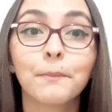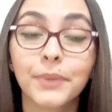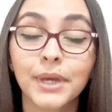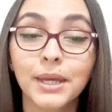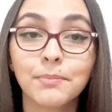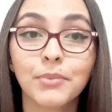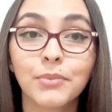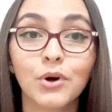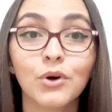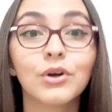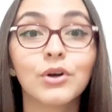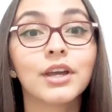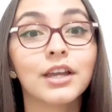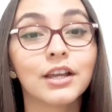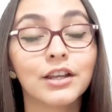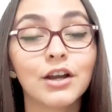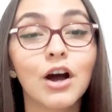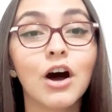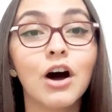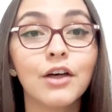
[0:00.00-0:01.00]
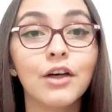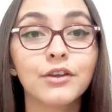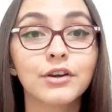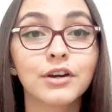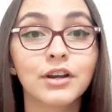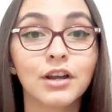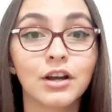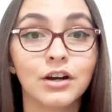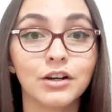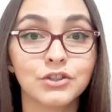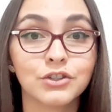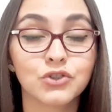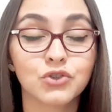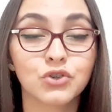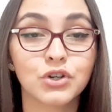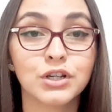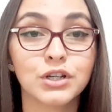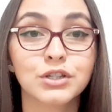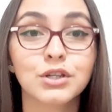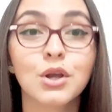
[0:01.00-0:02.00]
People in other
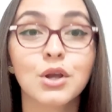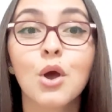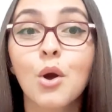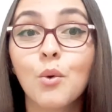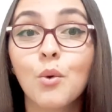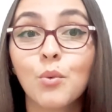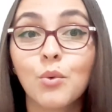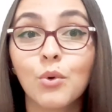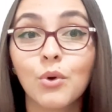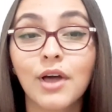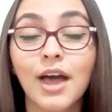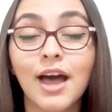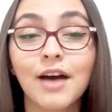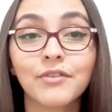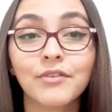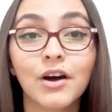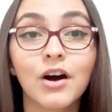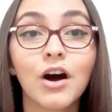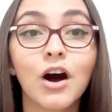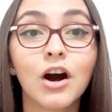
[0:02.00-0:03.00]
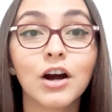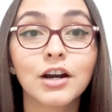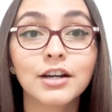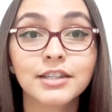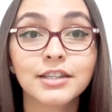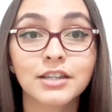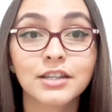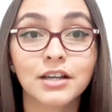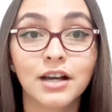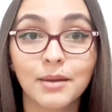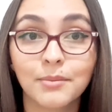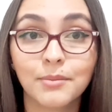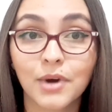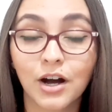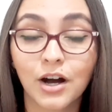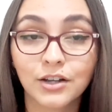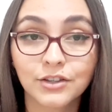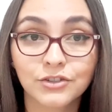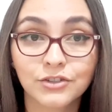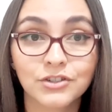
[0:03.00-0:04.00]
countries will have a hard time
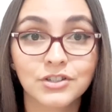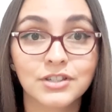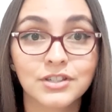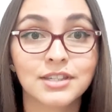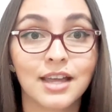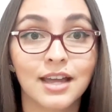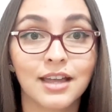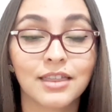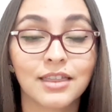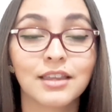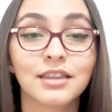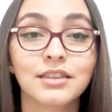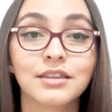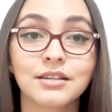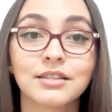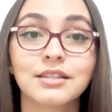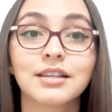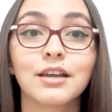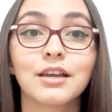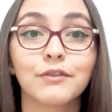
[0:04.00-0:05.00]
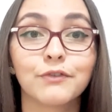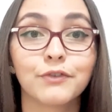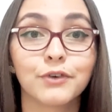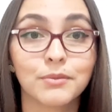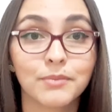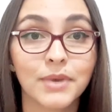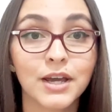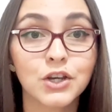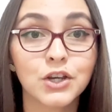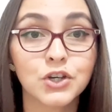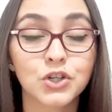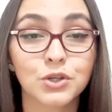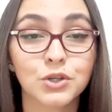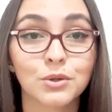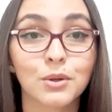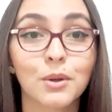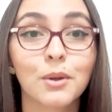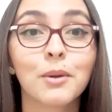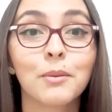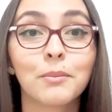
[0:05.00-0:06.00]
understanding this
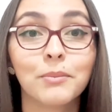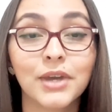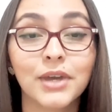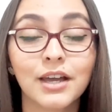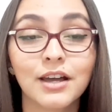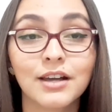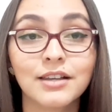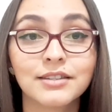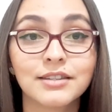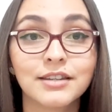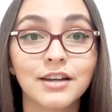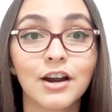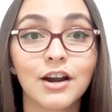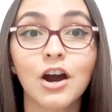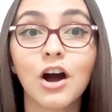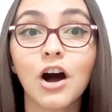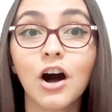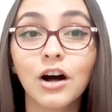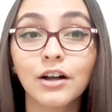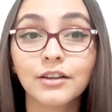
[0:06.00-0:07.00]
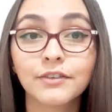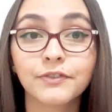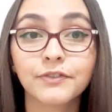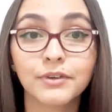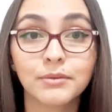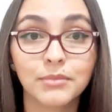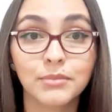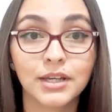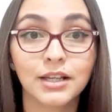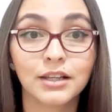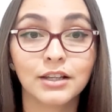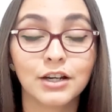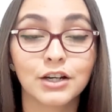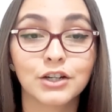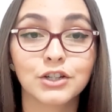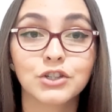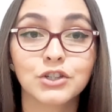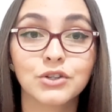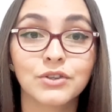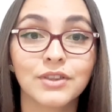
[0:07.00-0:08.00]
information because they are
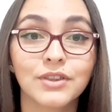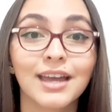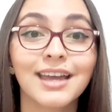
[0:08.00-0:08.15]
unfamiliar to